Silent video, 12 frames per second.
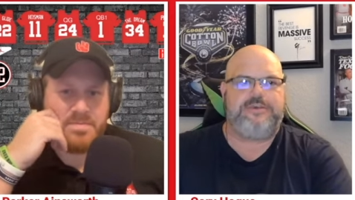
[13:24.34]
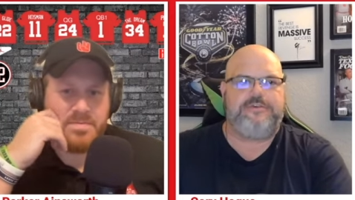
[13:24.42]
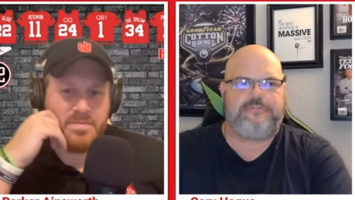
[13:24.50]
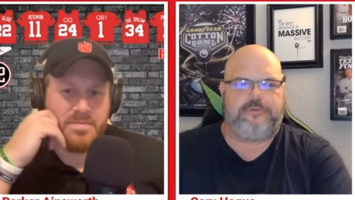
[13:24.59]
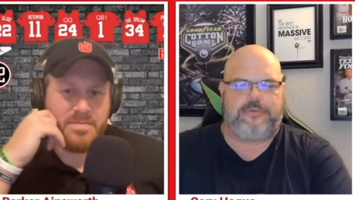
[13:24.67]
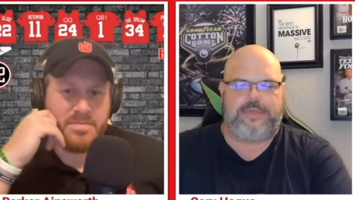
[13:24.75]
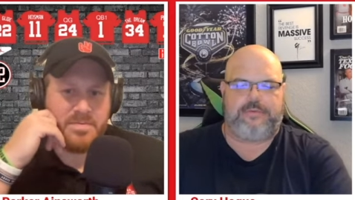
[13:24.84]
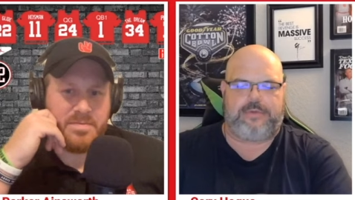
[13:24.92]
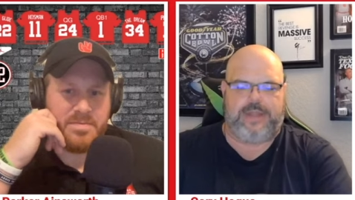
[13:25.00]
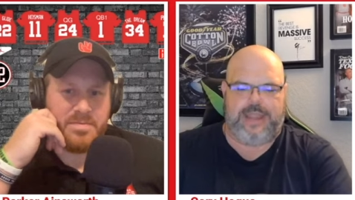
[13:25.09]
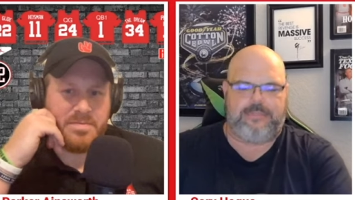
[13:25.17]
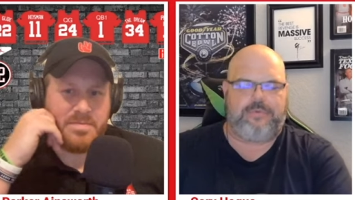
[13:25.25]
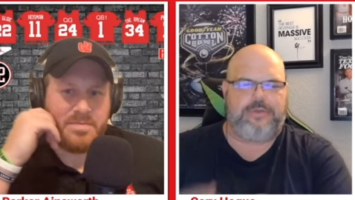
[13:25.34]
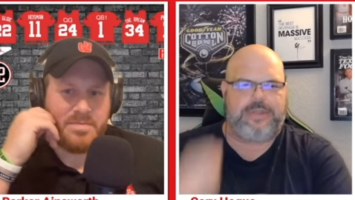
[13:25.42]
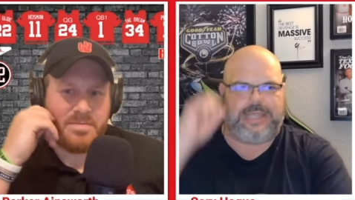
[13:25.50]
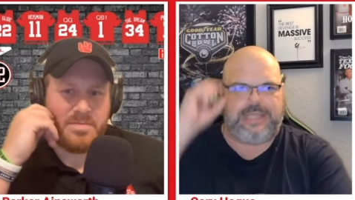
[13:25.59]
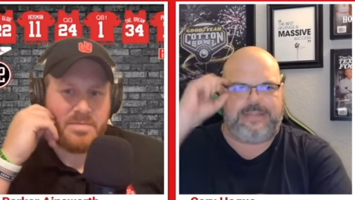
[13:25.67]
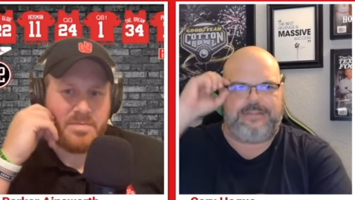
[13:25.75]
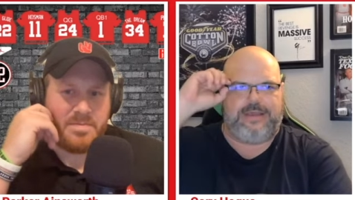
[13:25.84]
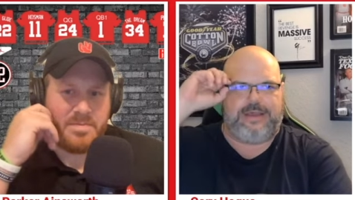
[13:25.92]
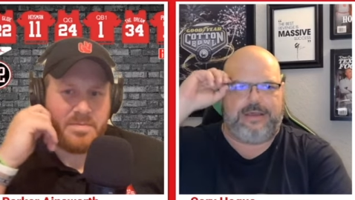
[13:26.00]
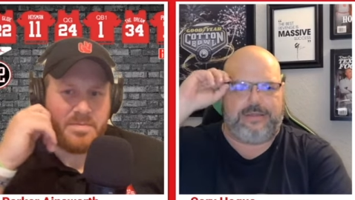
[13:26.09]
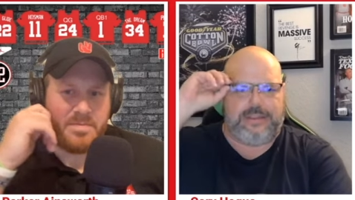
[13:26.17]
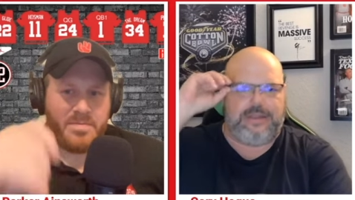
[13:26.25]
Speaker 1: so they were able to get,
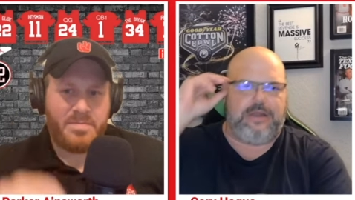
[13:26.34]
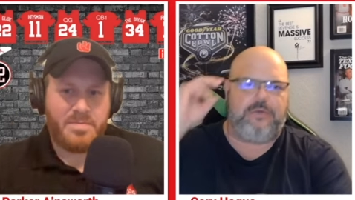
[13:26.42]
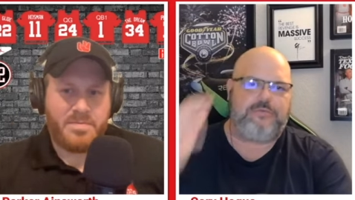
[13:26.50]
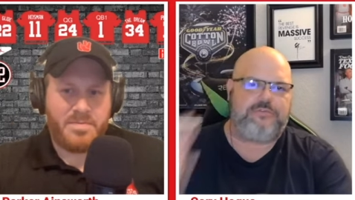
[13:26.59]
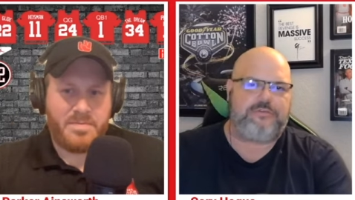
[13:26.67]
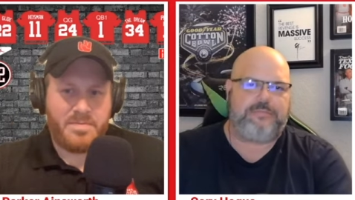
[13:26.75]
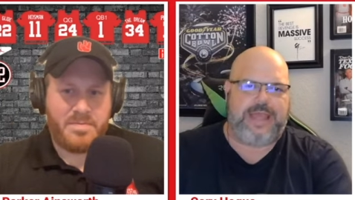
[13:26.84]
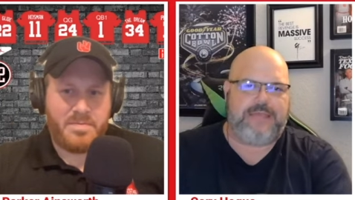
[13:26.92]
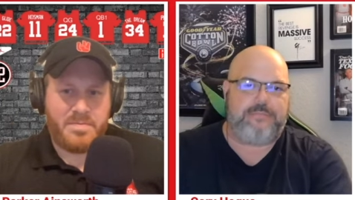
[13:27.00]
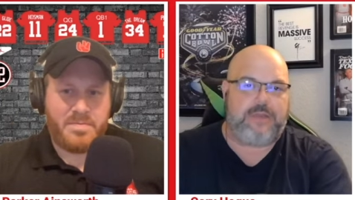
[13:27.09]
some guy.